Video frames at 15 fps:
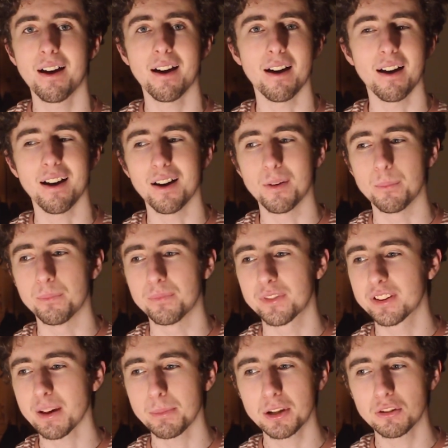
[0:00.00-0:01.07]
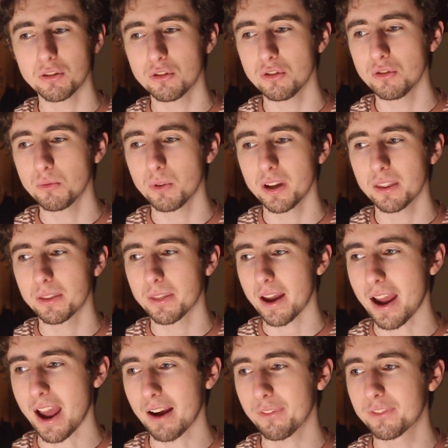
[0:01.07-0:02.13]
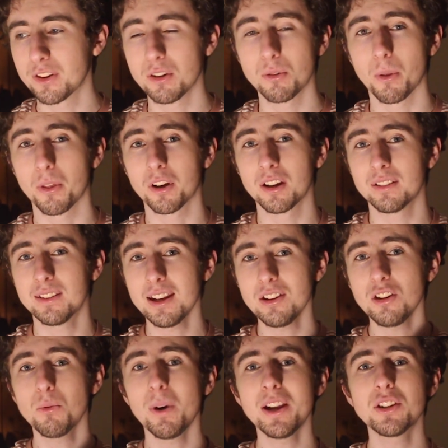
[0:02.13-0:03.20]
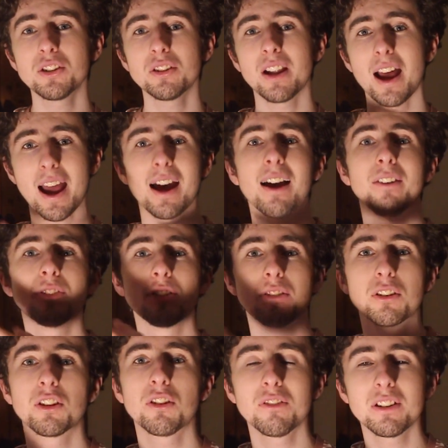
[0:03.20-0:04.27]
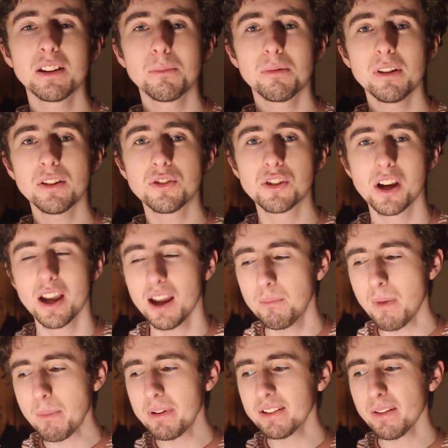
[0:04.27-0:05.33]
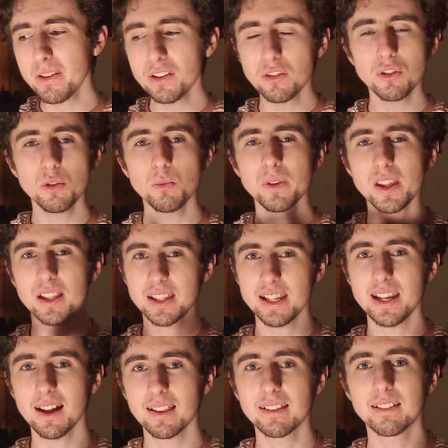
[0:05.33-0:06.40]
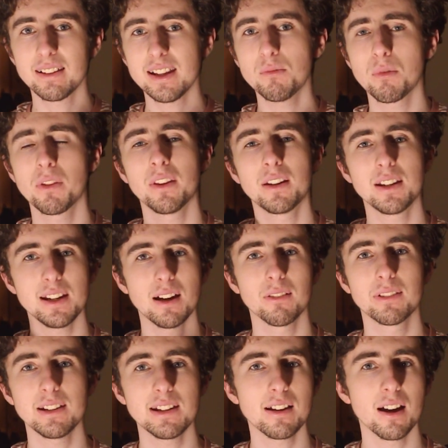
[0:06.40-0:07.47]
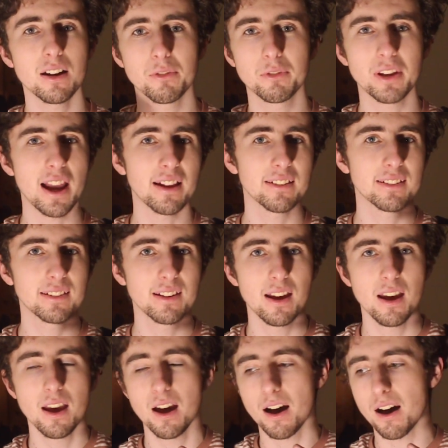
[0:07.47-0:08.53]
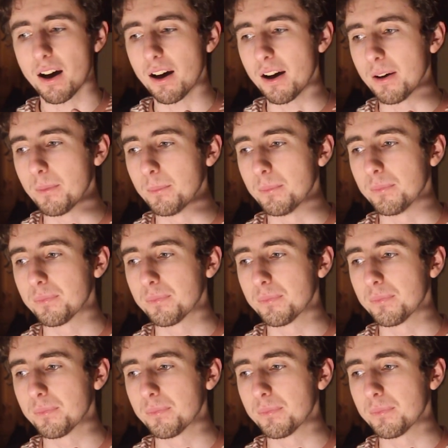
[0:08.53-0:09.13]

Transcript: um, something to do with Afton or the continuation after Security Breach, maybe something to do with the DLC when the DLC kind of gets um,